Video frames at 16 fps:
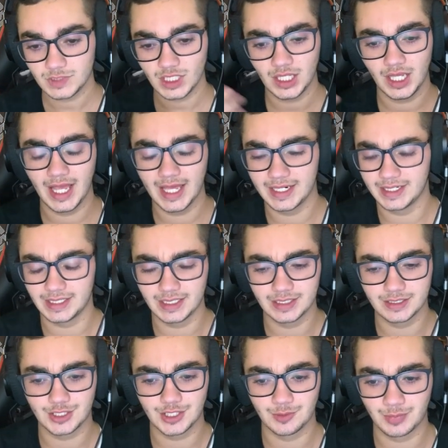And
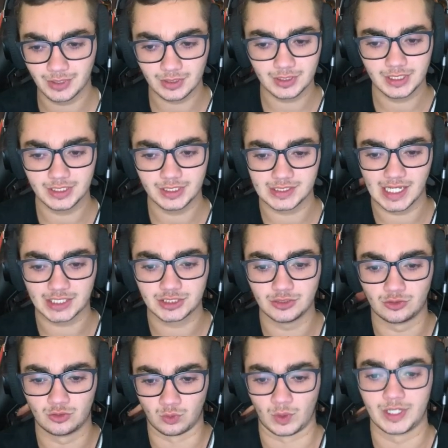the ability is actually
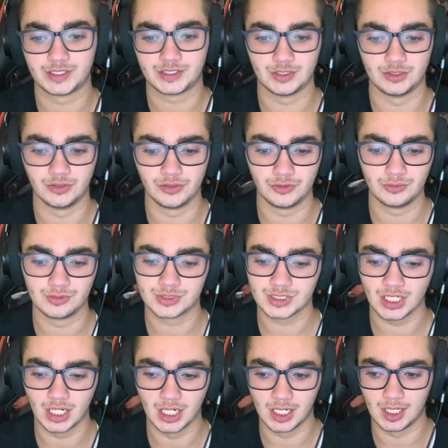great to use.
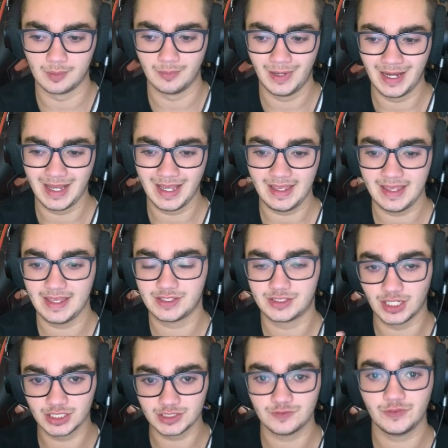It
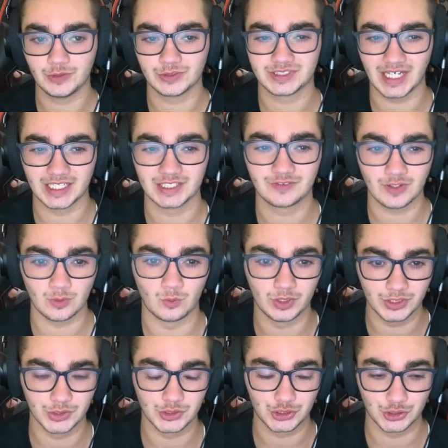does feel satisfying when
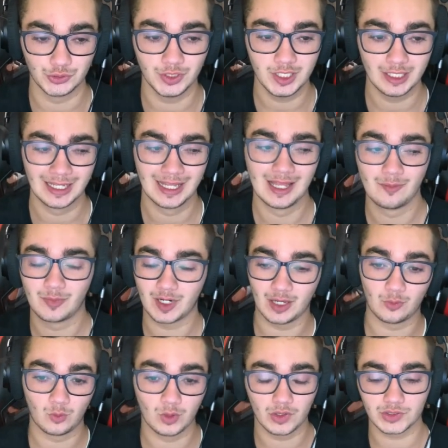you shoot it, but I
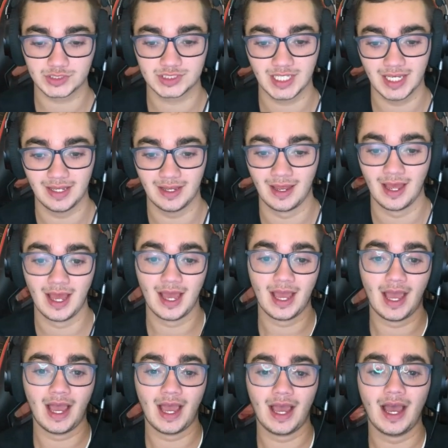will say,
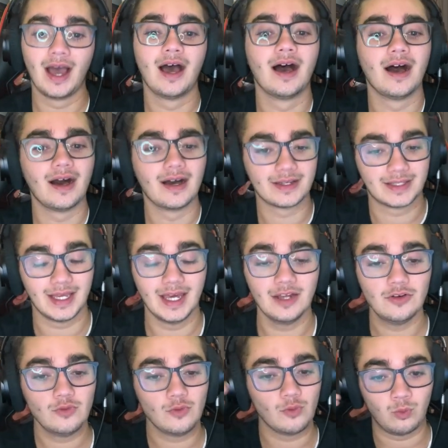
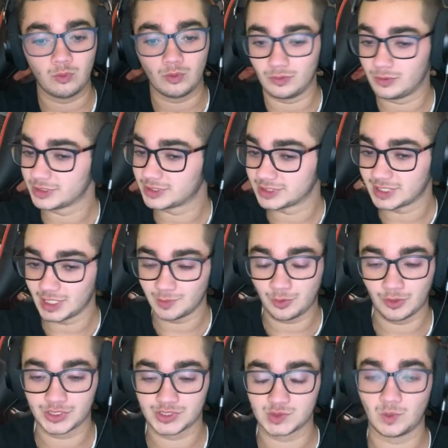again, with the
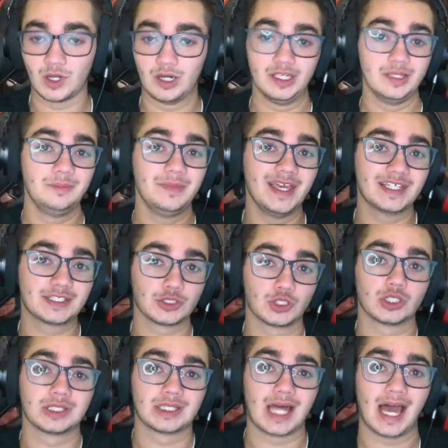teleport as well, it makes a
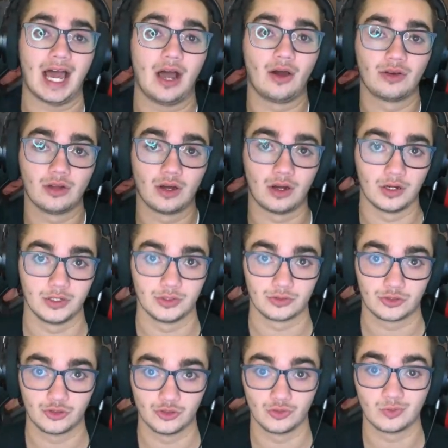loud audio
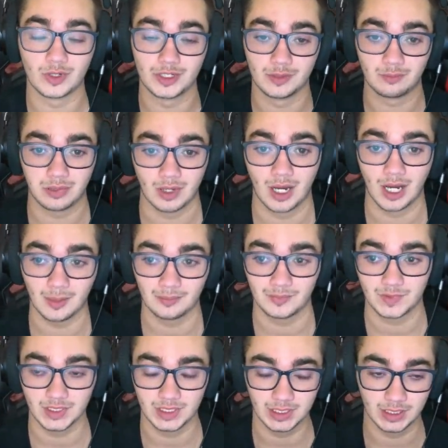cue when you pop
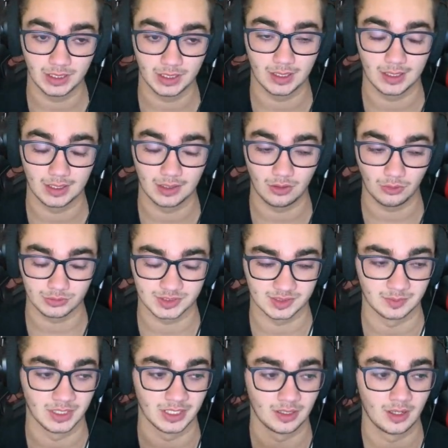the
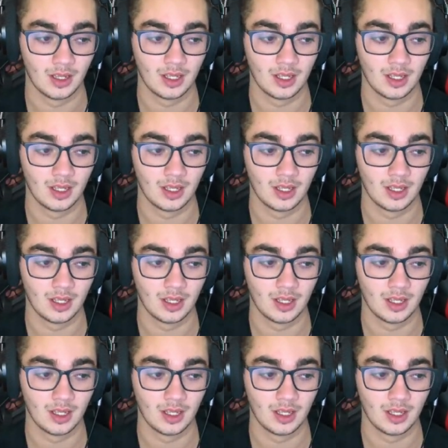ultimate.